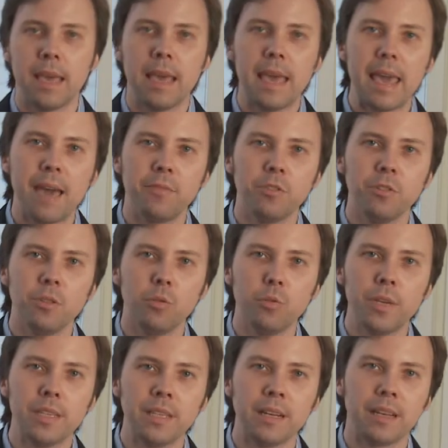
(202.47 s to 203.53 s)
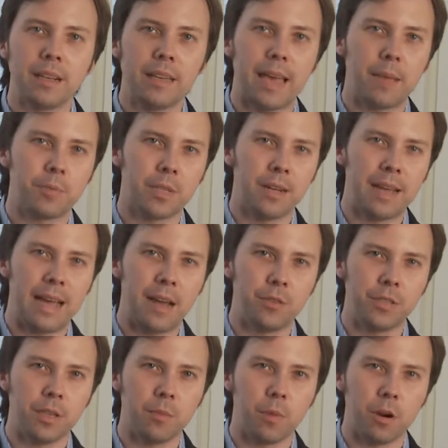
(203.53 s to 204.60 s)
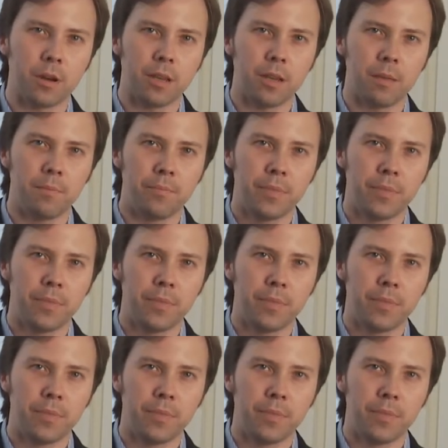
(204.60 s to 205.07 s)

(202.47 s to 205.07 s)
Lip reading: After the recent collapse in the housing market,